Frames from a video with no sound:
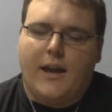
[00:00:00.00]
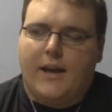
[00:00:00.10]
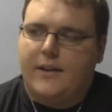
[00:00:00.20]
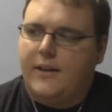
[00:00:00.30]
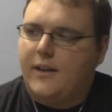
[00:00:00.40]

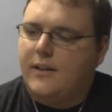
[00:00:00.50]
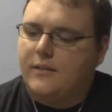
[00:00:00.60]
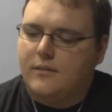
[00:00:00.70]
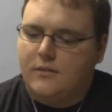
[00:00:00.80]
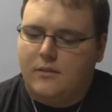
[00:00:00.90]
And,
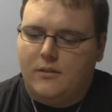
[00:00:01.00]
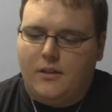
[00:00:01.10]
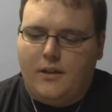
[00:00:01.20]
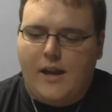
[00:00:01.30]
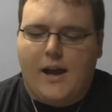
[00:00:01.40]

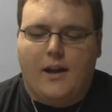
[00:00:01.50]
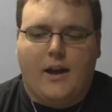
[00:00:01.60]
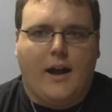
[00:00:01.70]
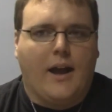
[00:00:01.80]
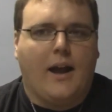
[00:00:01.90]
yeah,
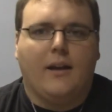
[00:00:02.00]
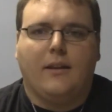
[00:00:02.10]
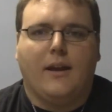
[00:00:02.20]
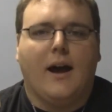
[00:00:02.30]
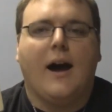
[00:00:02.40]
I
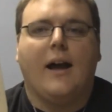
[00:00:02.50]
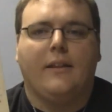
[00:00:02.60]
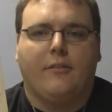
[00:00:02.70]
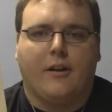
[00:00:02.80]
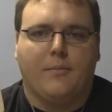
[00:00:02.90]
highly,
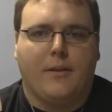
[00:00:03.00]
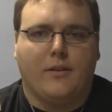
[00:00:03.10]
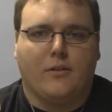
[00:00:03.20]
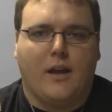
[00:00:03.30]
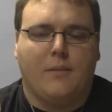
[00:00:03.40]
highly
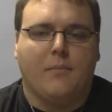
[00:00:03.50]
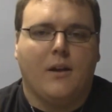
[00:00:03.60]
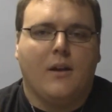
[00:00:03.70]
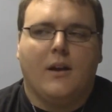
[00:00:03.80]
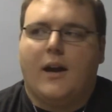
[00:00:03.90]
recommend this game.
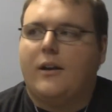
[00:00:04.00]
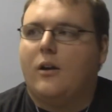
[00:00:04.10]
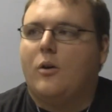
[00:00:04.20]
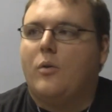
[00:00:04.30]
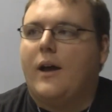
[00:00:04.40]
I
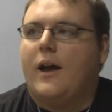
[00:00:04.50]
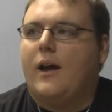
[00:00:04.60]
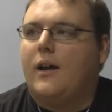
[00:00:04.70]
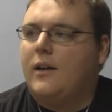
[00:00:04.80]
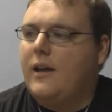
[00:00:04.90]
know
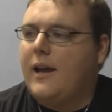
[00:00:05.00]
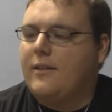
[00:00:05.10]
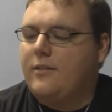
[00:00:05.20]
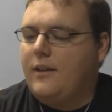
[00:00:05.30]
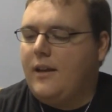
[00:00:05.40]

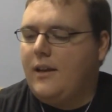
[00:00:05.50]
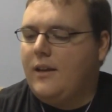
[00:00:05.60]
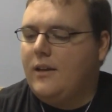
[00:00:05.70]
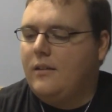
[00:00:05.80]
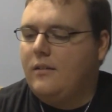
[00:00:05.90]

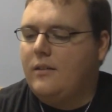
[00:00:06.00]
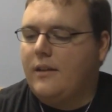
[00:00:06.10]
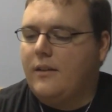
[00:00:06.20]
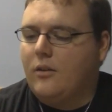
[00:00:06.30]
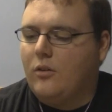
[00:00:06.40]
Xseed
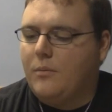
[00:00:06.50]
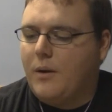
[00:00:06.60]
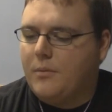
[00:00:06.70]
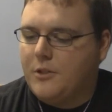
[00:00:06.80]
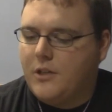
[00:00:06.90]
said they're only
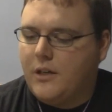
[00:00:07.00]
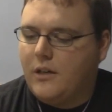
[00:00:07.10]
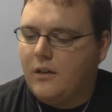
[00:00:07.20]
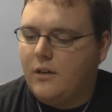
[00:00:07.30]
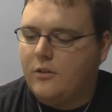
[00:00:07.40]

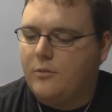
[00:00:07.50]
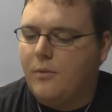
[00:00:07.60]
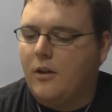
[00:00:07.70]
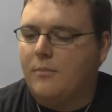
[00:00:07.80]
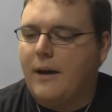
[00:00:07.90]
publishing a
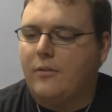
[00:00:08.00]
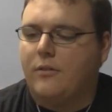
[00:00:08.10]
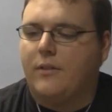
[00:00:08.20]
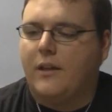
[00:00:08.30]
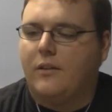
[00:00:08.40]
small
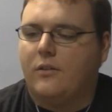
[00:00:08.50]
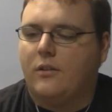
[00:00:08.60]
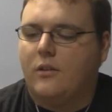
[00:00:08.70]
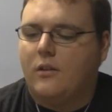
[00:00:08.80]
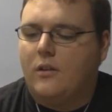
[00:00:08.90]
amount of
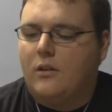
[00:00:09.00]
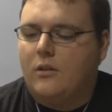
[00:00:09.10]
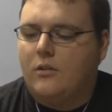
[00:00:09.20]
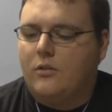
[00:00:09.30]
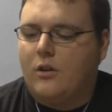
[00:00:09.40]
these,
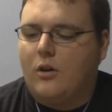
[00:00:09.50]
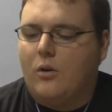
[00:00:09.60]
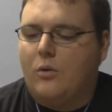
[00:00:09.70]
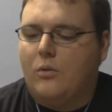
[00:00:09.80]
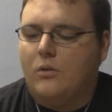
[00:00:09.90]

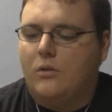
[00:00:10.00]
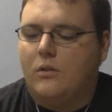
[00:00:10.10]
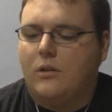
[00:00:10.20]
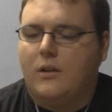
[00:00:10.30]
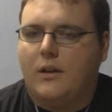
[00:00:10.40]
so
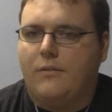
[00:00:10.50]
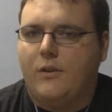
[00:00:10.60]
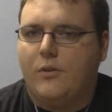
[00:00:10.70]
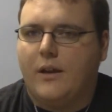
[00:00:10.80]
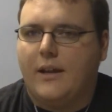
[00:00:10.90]

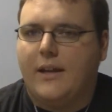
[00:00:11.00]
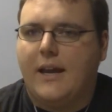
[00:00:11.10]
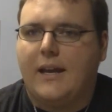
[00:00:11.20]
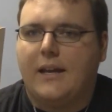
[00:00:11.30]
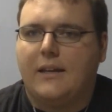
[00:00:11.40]
if you can
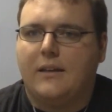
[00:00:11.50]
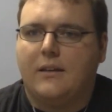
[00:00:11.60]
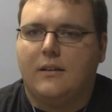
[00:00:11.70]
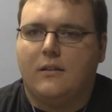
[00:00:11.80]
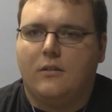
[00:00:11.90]
get it,
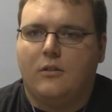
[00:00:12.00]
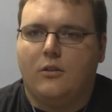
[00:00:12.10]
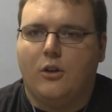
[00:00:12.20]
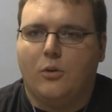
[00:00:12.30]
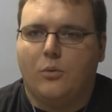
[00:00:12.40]

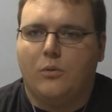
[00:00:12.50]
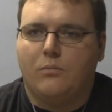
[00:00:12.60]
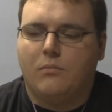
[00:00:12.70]
do.